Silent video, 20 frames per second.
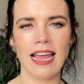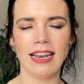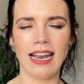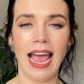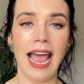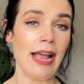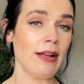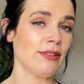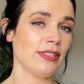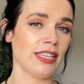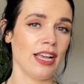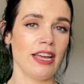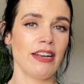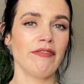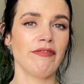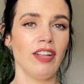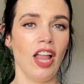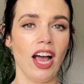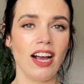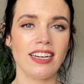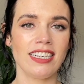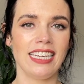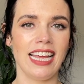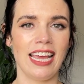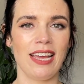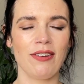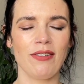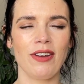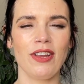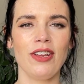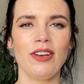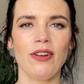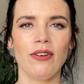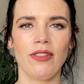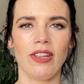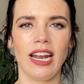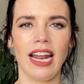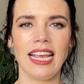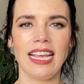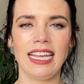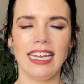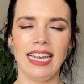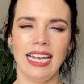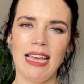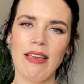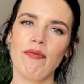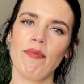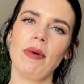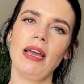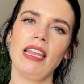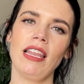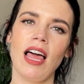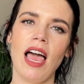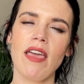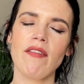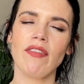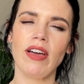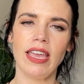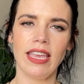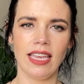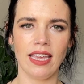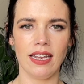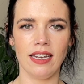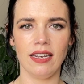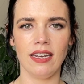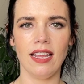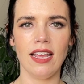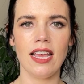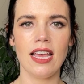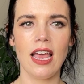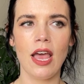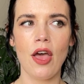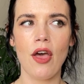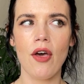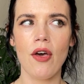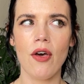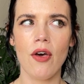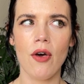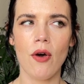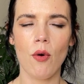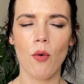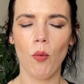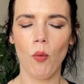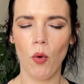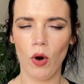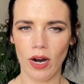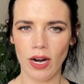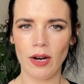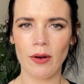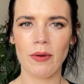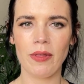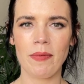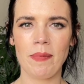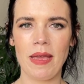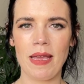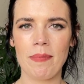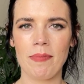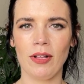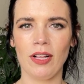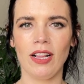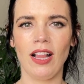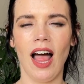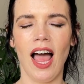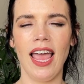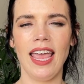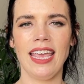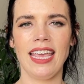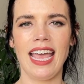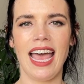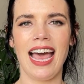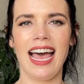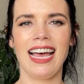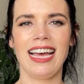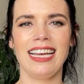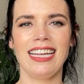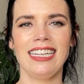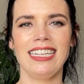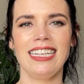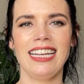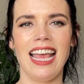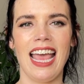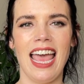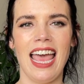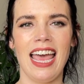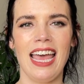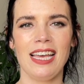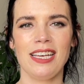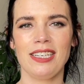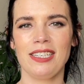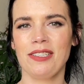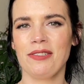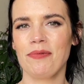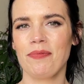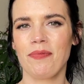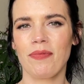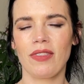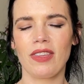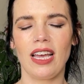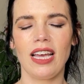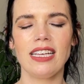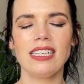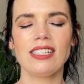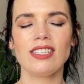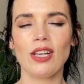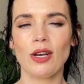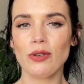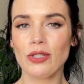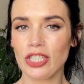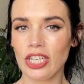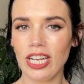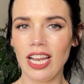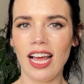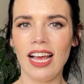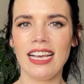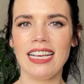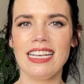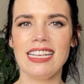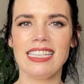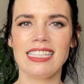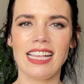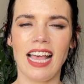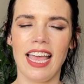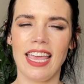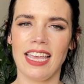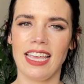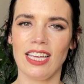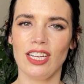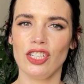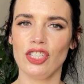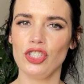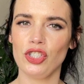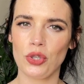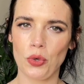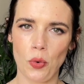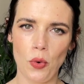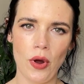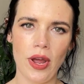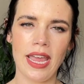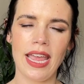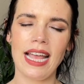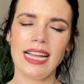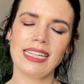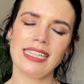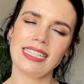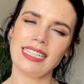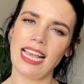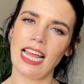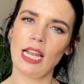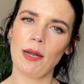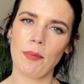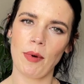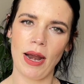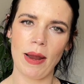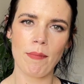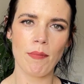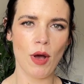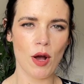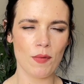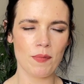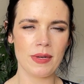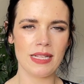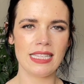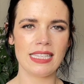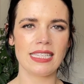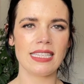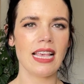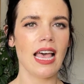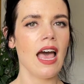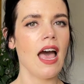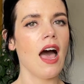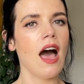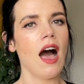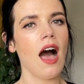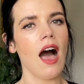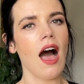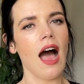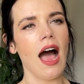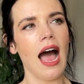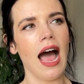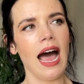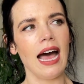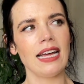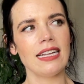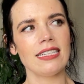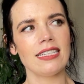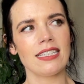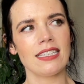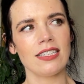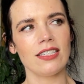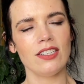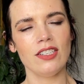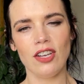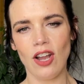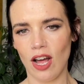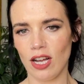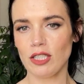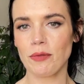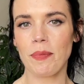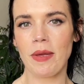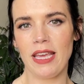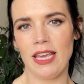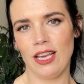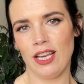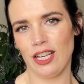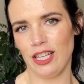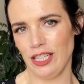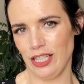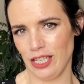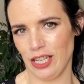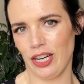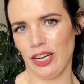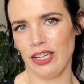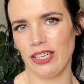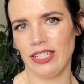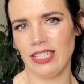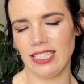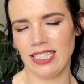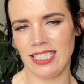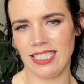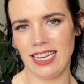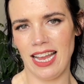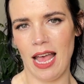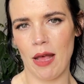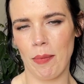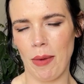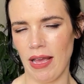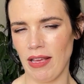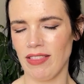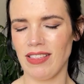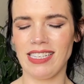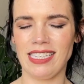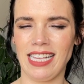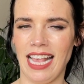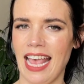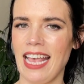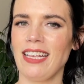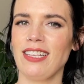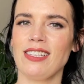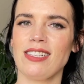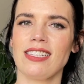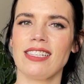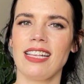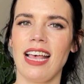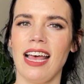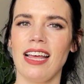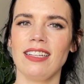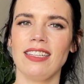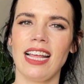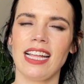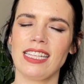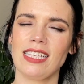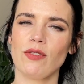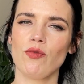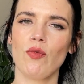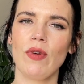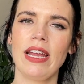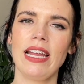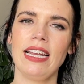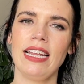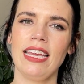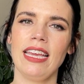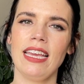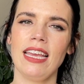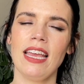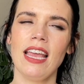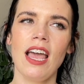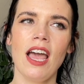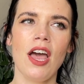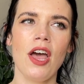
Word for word: outside of lockdown, you know, that I can live my life, I can work with people, I can um, socialize, I can enjoy and celebrate moments and not be concerned about the scales. And that's really,